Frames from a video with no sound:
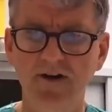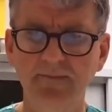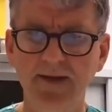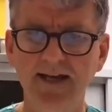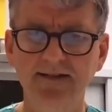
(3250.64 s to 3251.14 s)
for
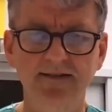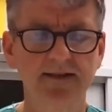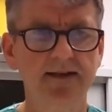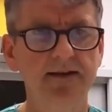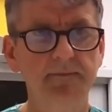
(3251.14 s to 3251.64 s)
IBS.
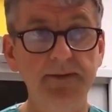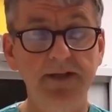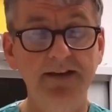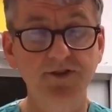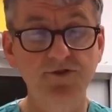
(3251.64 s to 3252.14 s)
People
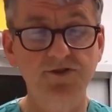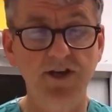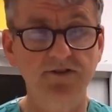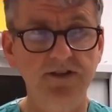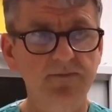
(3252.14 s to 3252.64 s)
have used
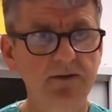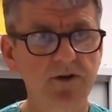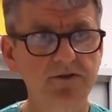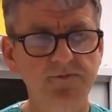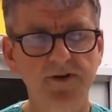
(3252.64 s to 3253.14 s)
those. It
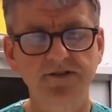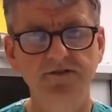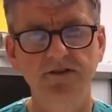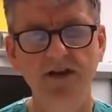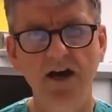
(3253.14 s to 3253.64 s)
won't surprise
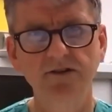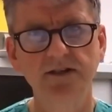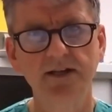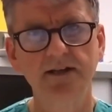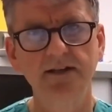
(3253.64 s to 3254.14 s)
you to know.
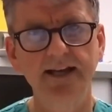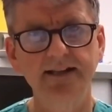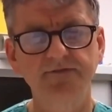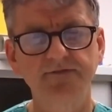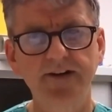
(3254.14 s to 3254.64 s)

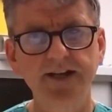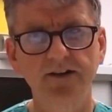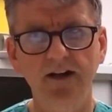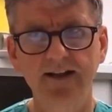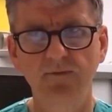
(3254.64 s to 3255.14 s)
It's very
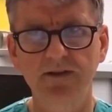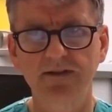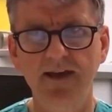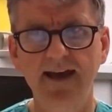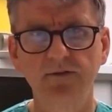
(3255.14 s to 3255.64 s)
unclear whether
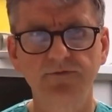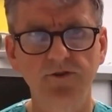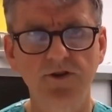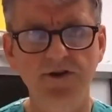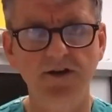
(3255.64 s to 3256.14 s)
they're
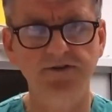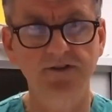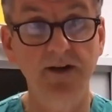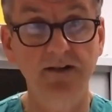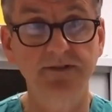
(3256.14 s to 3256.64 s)
helpful or not at
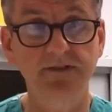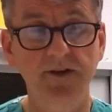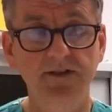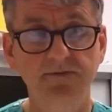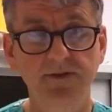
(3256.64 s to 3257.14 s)
the moment, to be
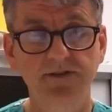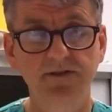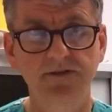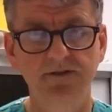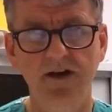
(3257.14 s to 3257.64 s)
honest with
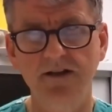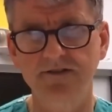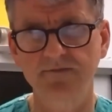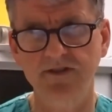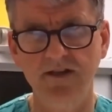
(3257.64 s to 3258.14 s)
you. There are
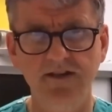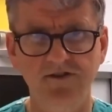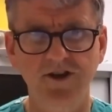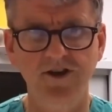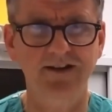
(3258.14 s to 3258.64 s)
some studies
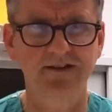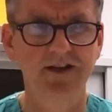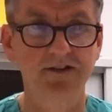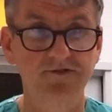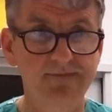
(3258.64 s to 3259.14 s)
showing
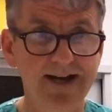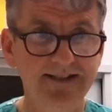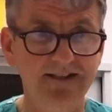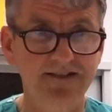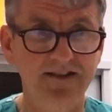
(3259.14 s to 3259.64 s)

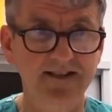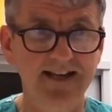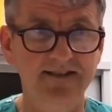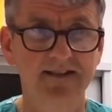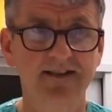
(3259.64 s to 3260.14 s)
dramatic
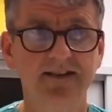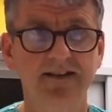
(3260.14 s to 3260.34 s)
success